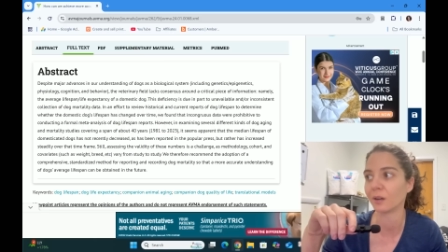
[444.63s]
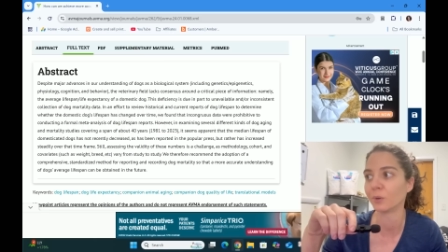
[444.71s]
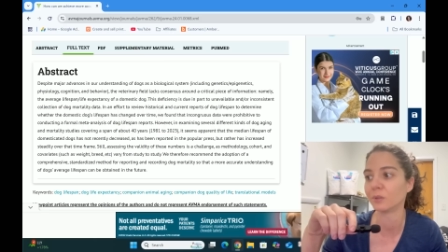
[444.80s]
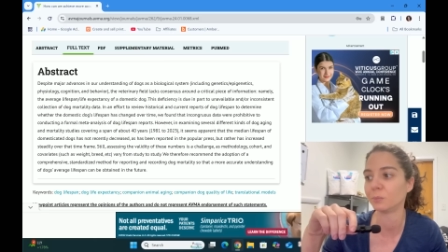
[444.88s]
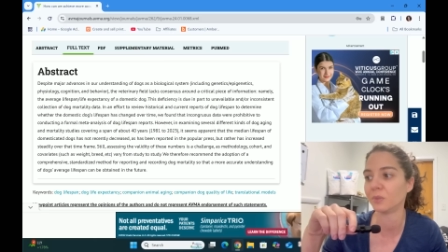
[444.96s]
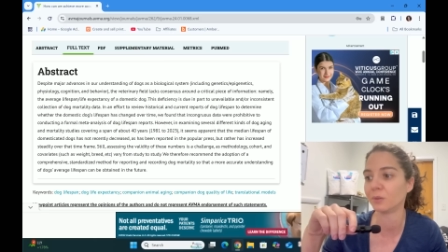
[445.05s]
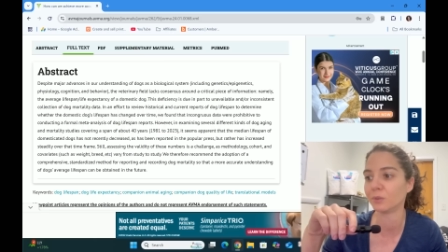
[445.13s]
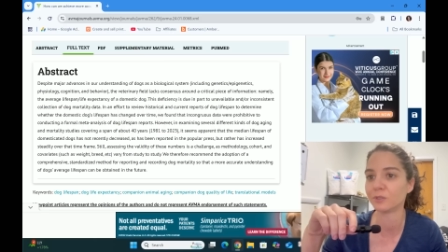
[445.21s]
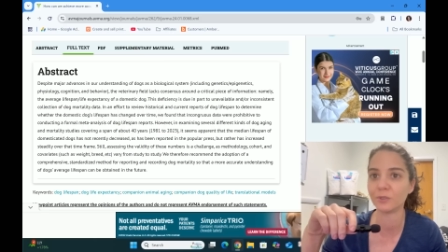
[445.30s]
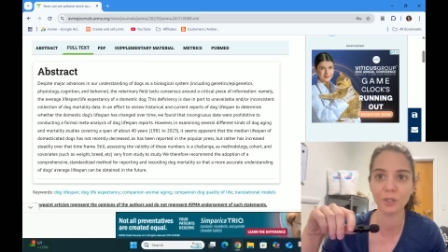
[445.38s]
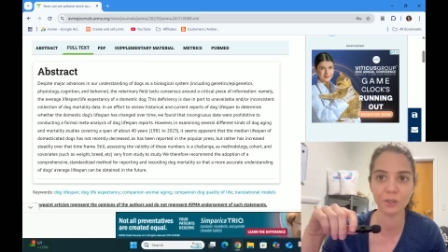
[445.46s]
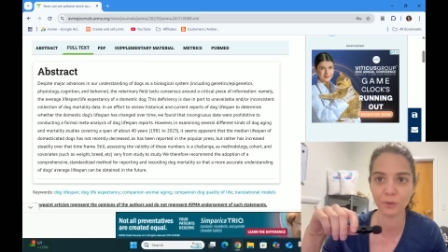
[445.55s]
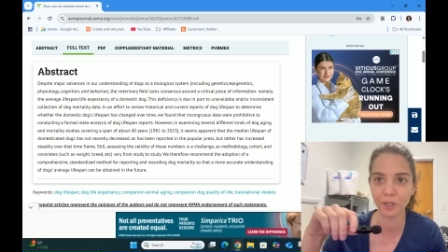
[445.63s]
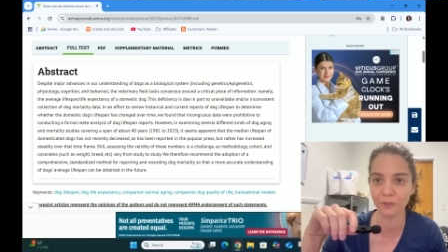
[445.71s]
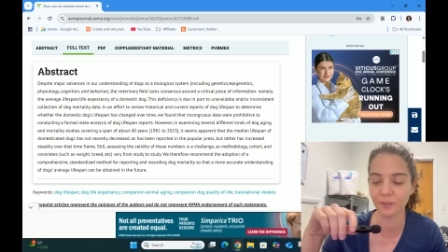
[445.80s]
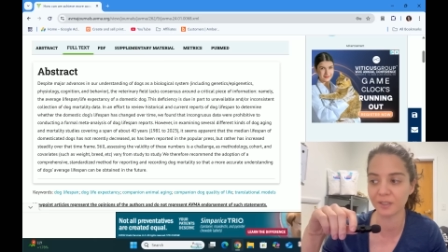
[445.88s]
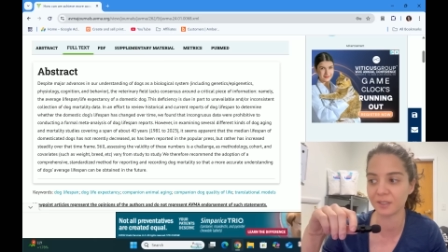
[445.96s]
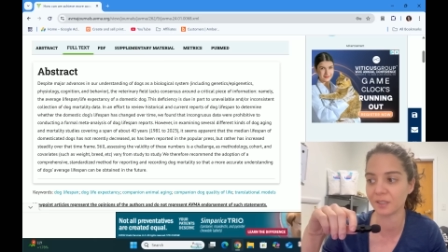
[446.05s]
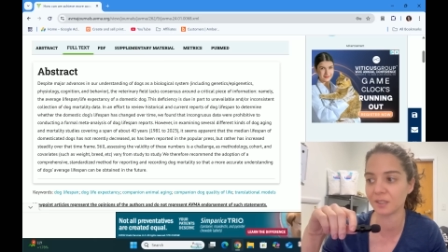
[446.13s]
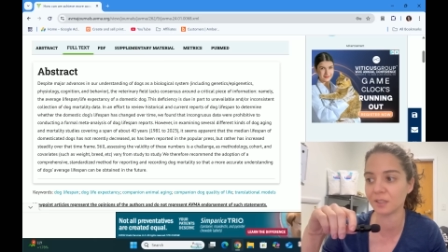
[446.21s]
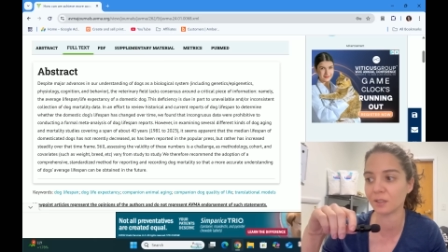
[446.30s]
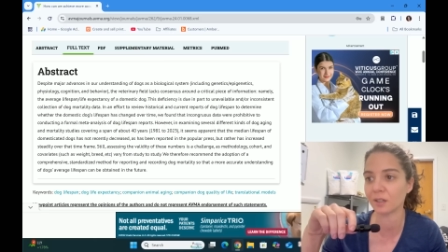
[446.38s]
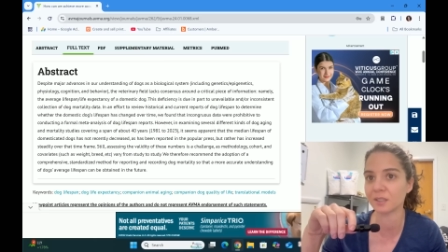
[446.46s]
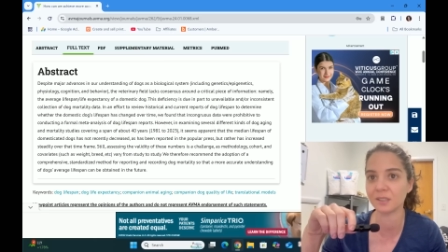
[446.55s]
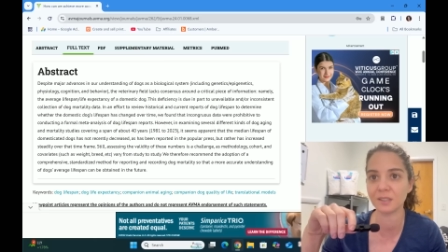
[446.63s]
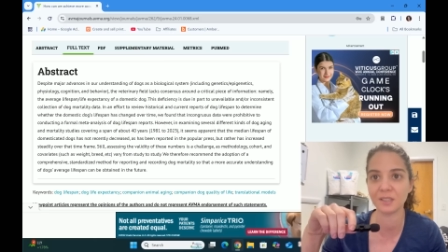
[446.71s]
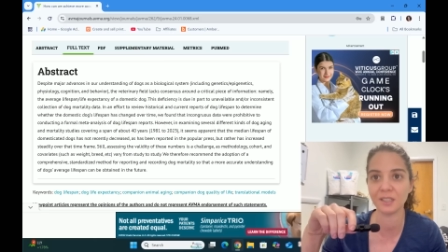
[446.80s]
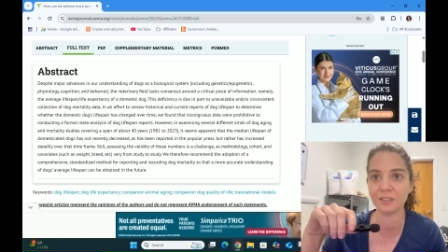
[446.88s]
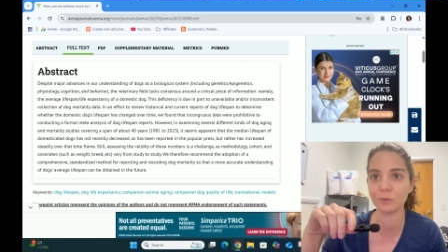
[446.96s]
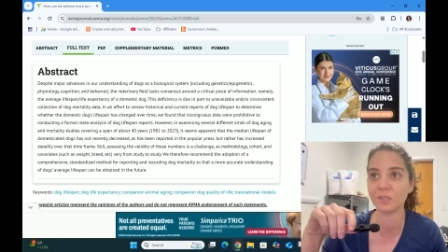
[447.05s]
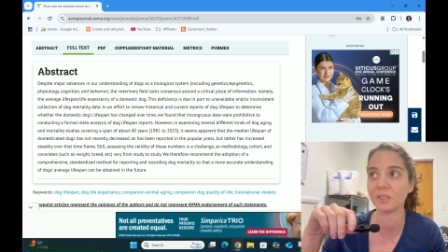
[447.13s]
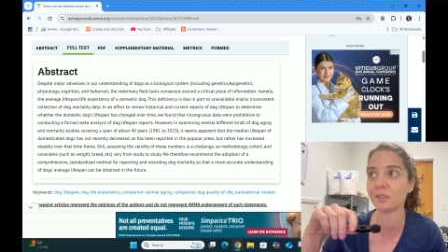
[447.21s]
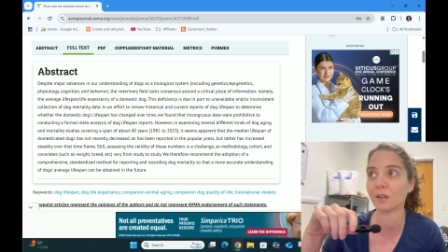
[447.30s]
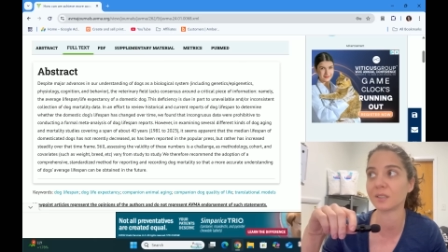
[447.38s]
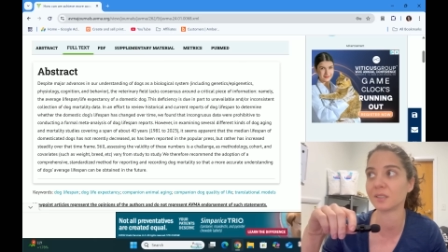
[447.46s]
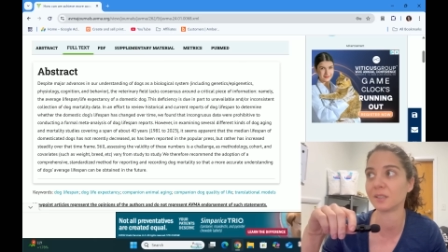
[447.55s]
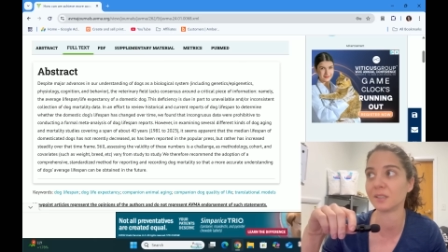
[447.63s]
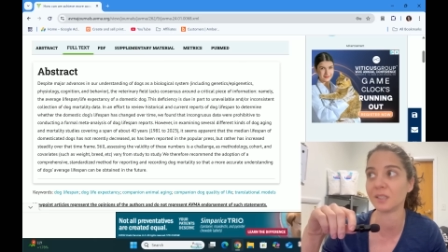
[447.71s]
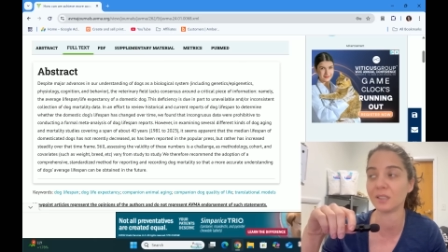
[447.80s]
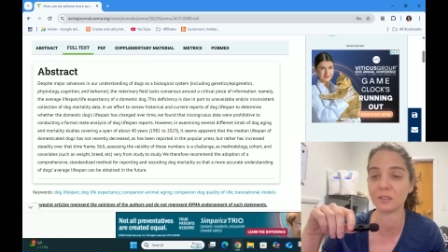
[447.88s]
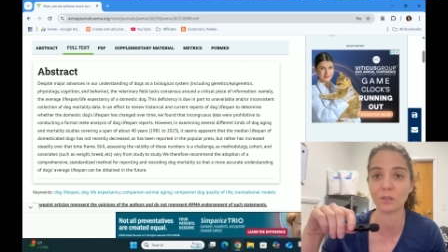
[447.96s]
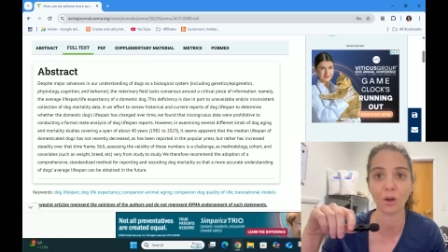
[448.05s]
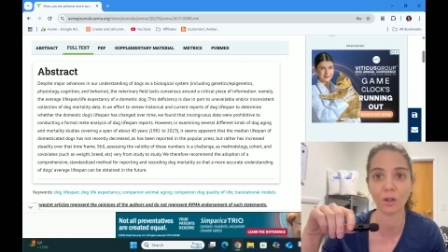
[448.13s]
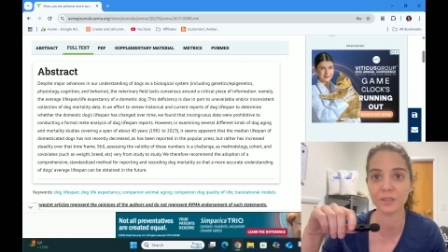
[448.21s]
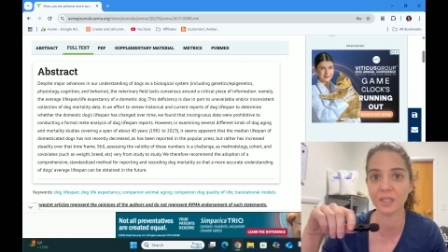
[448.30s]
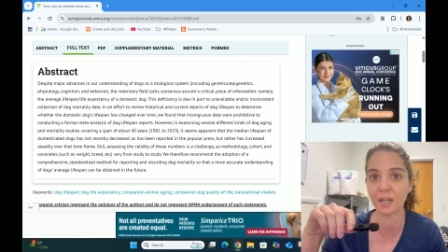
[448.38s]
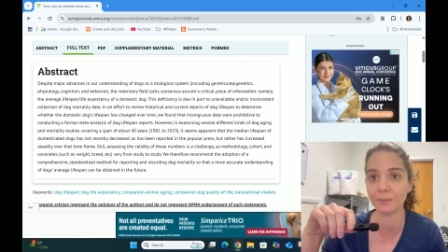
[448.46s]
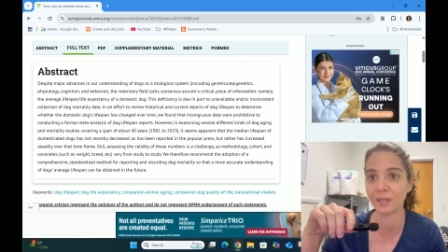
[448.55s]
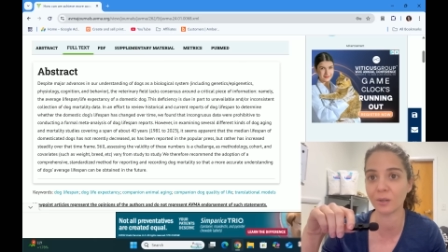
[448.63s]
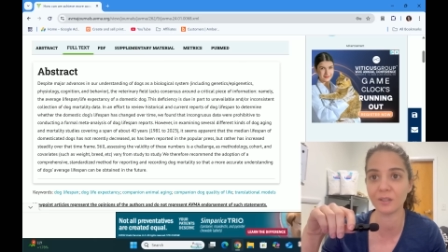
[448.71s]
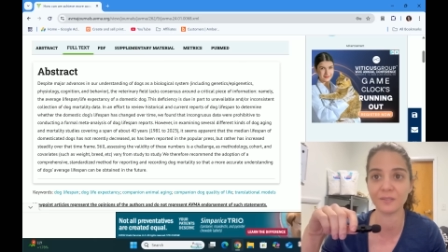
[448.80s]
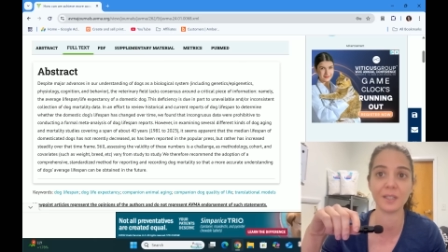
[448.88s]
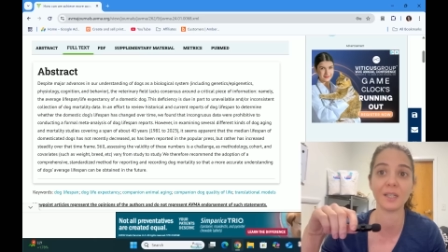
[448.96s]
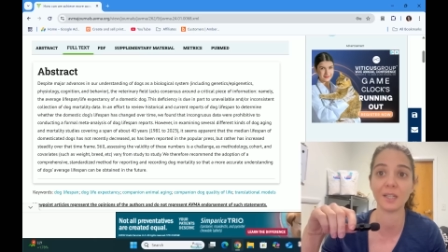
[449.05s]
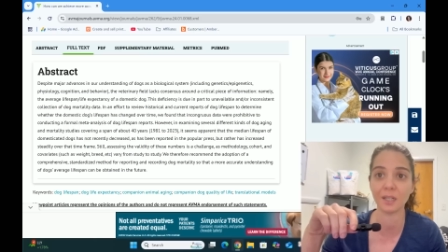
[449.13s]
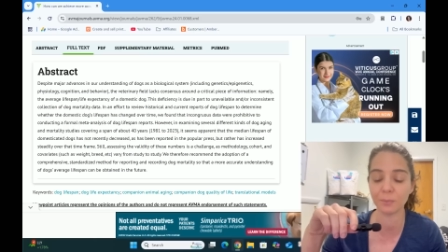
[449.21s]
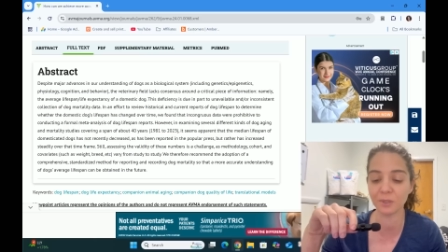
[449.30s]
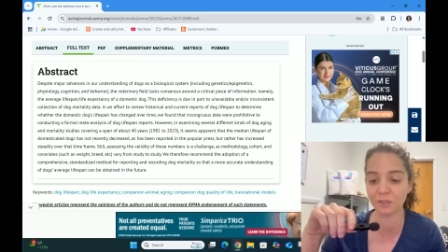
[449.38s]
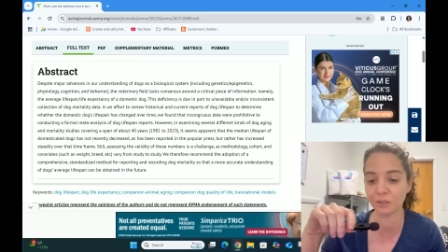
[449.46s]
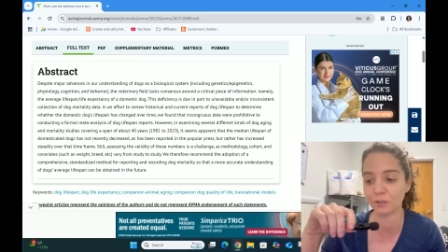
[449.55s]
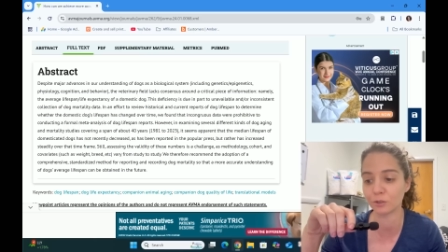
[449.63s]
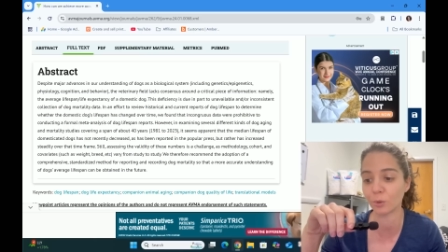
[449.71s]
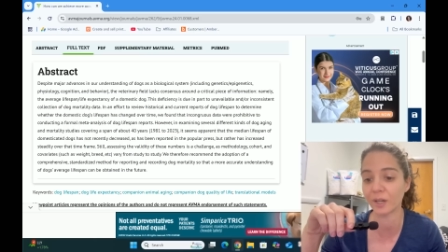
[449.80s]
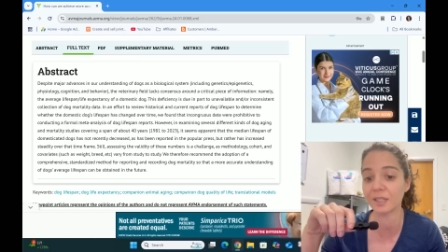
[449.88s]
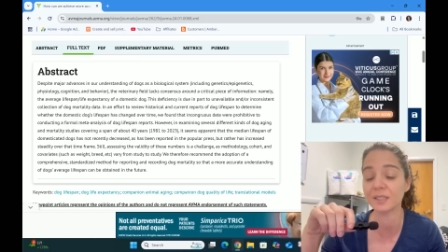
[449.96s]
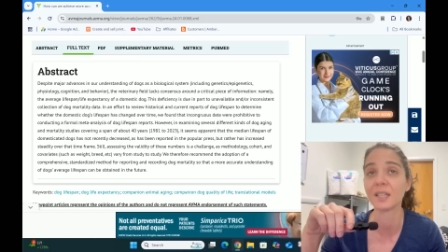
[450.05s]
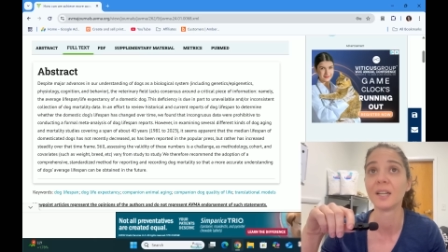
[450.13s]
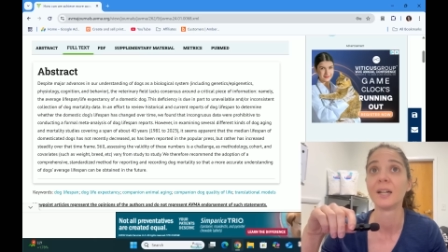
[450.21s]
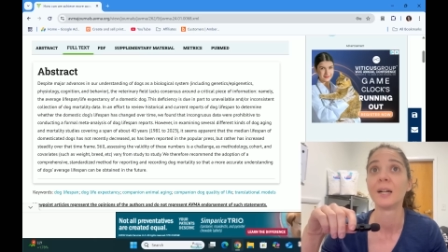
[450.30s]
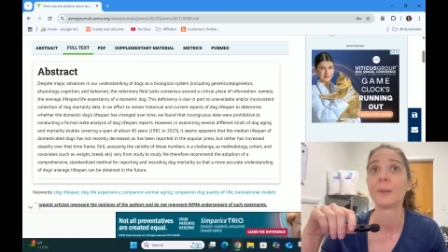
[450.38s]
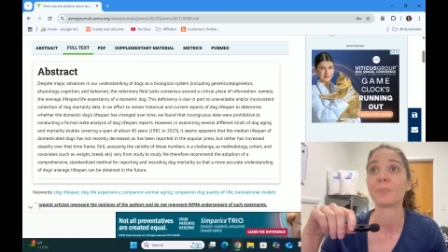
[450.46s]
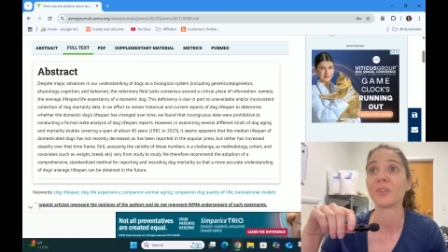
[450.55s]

It would it was very rare for us to see dogs in the teens. We see dogs in the teens all the time now, even getting up into the 20s.